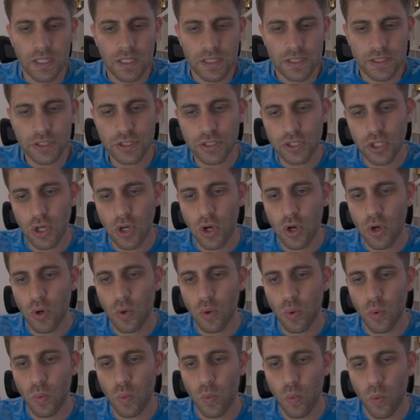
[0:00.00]

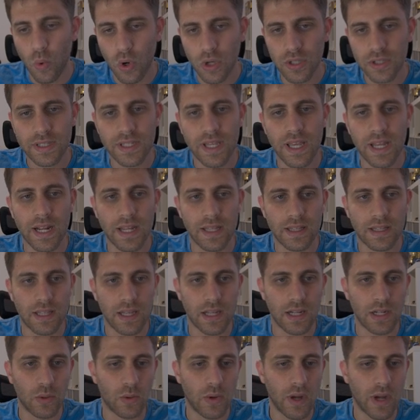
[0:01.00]
So, what can I
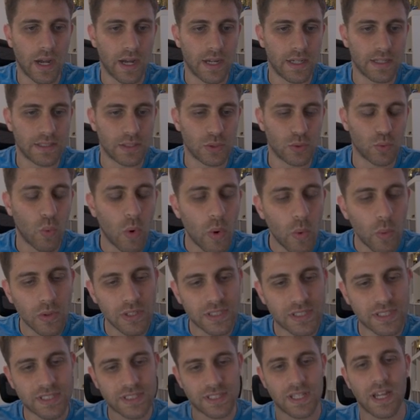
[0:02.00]
tell you guys? We will
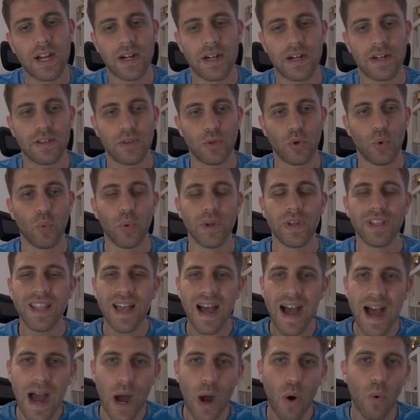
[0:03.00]
start with
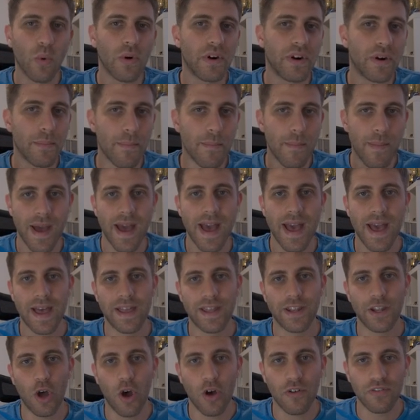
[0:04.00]
our
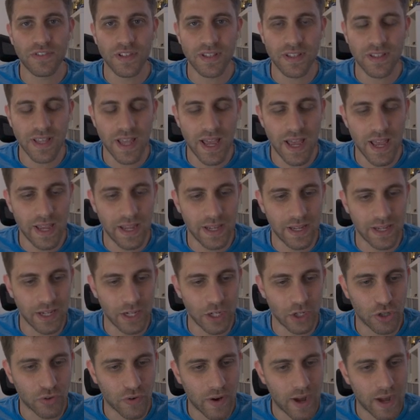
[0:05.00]
man of the day,
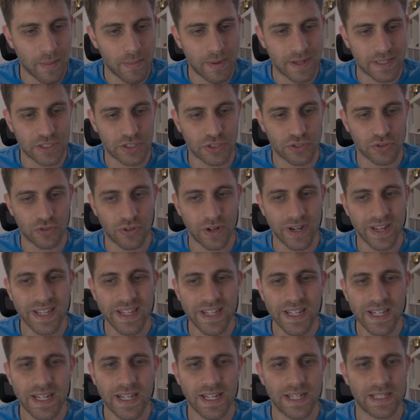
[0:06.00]
Grandmaster
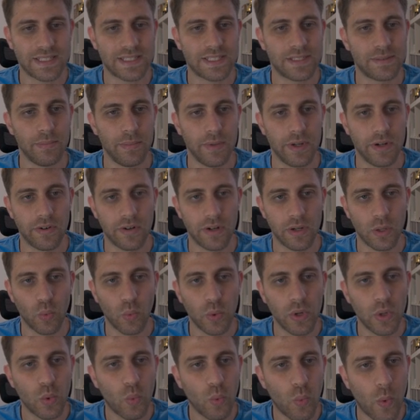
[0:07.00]
Ilya Smirin,
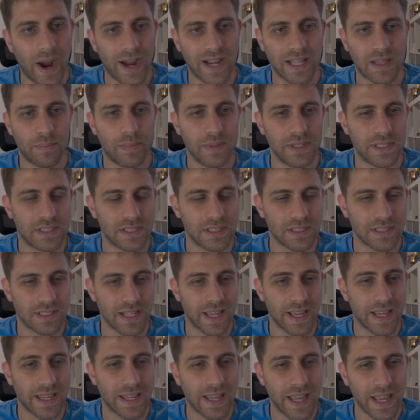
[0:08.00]
with white pieces
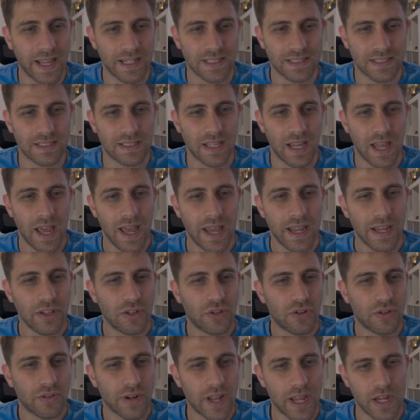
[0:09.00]
against
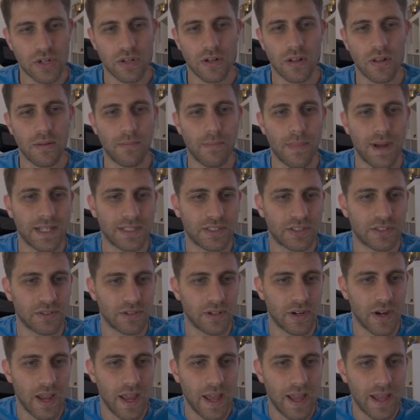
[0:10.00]
International
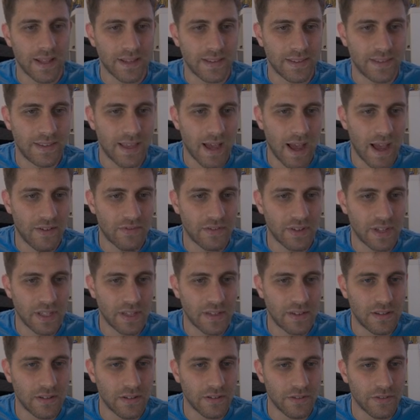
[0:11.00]
Master
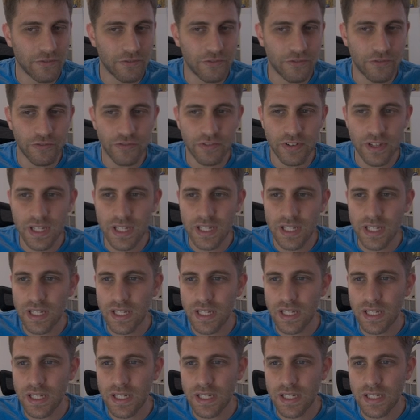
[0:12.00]
David
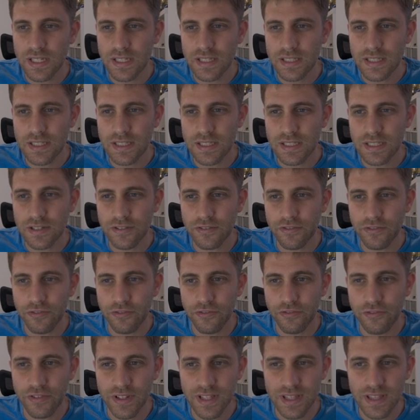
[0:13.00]

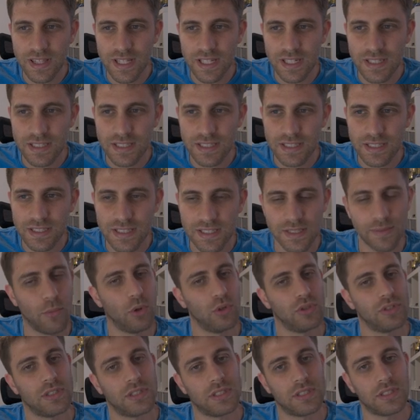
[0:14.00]

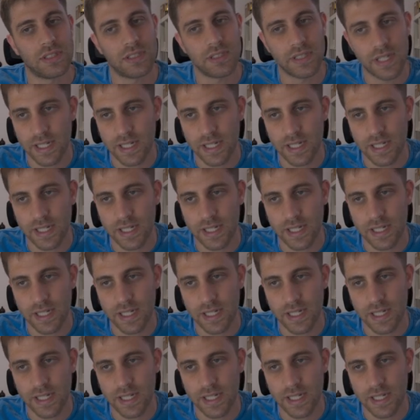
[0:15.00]
Vitesimons.